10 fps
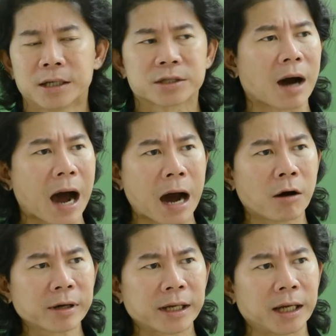So
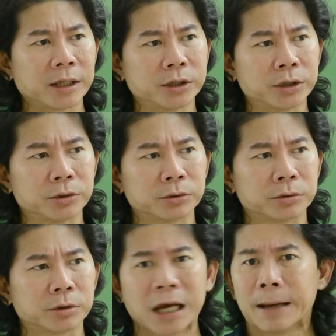how can
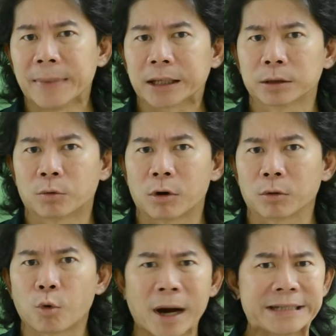you make the
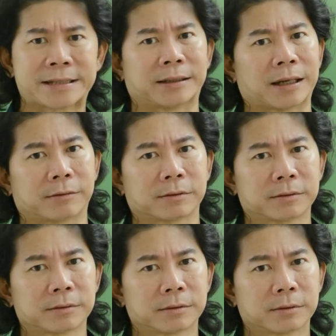wall whiter now?
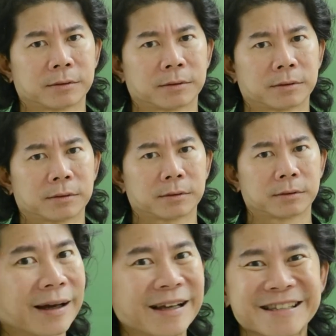
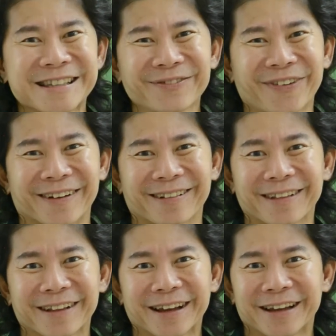Simple.
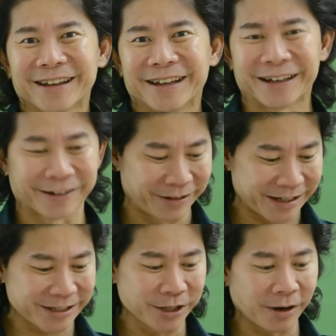
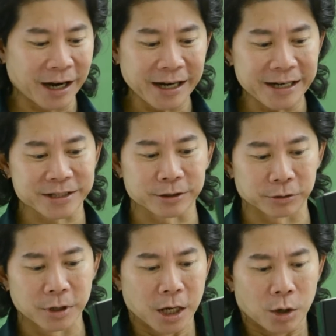Increase your
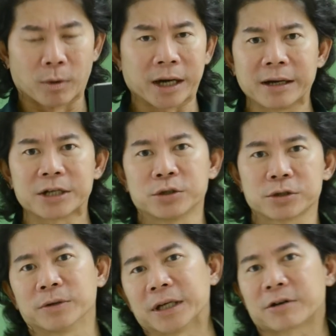ISO. Why do I
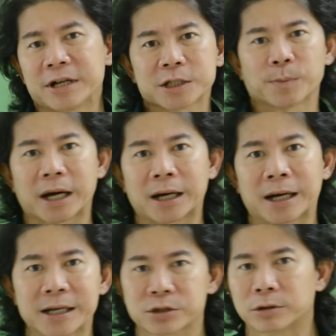choose to increase
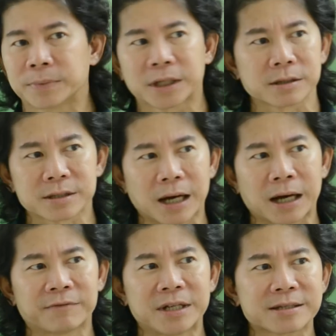my ISO? Because
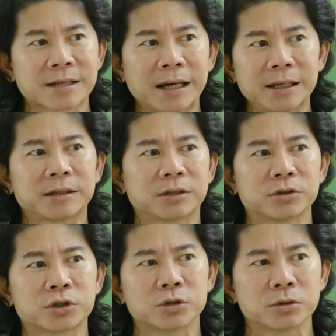I've decided
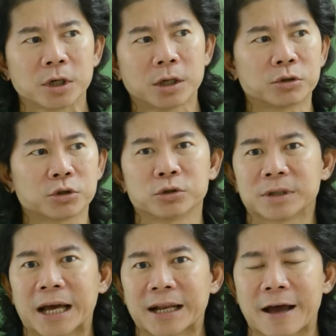to
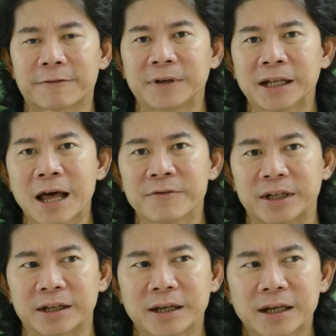shoot at
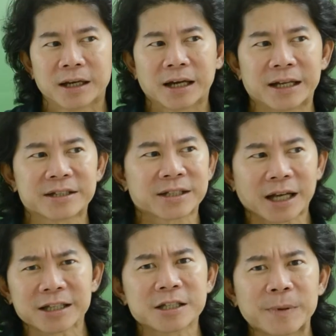F11. And
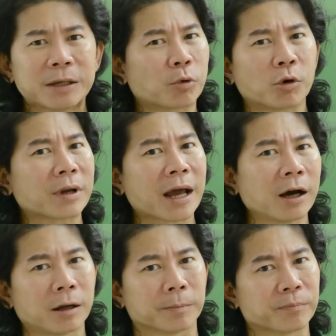shutter speed won't
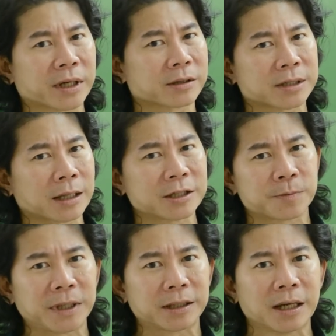help because shutter
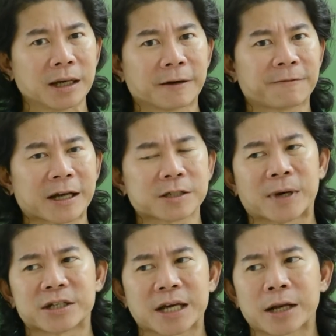speed affects
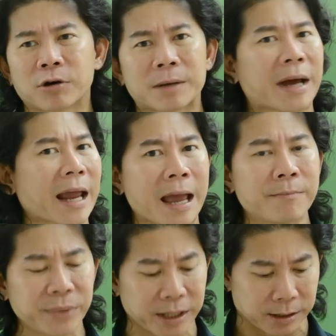my shadow and my
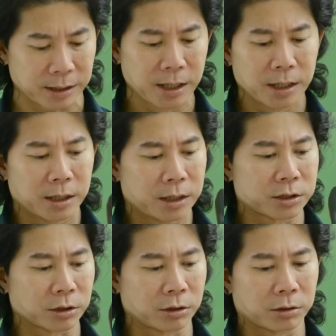ambient.
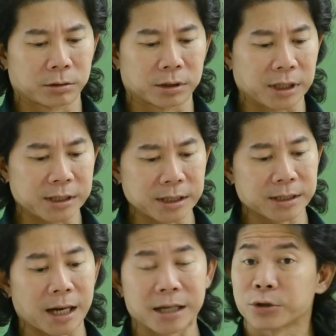So this
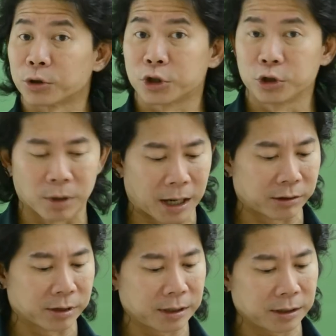is ISO
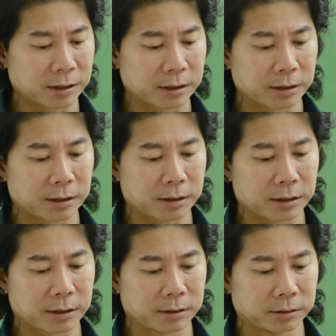200.
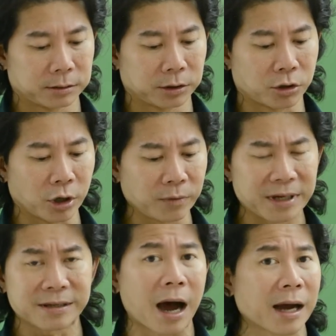Going
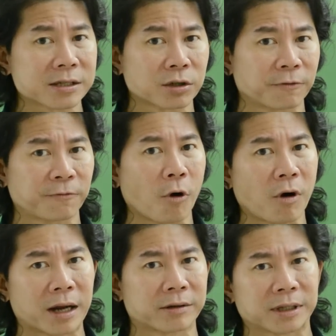with ISO
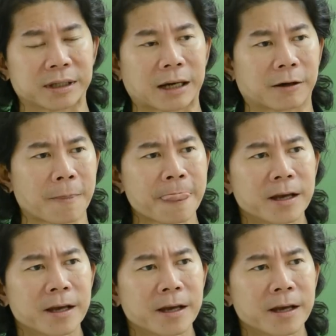400 now.